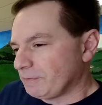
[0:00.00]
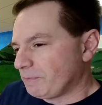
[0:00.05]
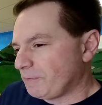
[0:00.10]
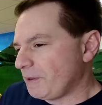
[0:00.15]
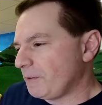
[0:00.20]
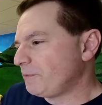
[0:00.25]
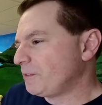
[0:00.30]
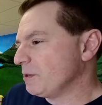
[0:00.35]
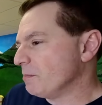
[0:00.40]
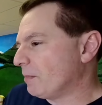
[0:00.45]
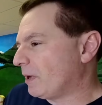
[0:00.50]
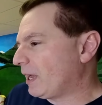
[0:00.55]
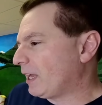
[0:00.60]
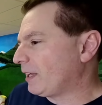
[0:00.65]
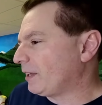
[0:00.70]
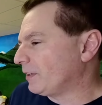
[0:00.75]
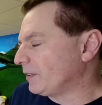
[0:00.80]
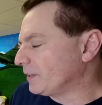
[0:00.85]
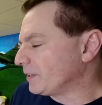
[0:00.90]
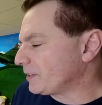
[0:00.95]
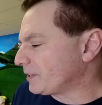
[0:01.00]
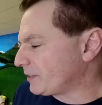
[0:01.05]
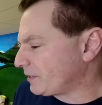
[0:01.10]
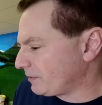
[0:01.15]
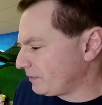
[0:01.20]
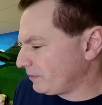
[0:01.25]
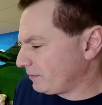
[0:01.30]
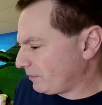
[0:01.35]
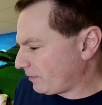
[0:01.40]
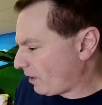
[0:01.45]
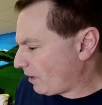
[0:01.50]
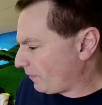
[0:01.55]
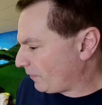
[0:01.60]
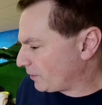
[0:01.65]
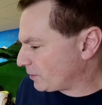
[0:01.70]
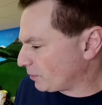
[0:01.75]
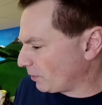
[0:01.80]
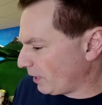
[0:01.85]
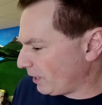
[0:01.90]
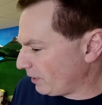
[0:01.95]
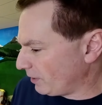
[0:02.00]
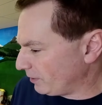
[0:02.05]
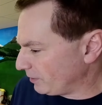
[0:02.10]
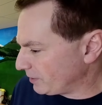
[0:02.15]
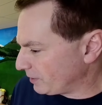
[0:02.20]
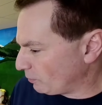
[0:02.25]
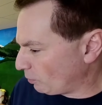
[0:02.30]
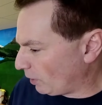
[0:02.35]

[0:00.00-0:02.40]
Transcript: 50 miles on the trails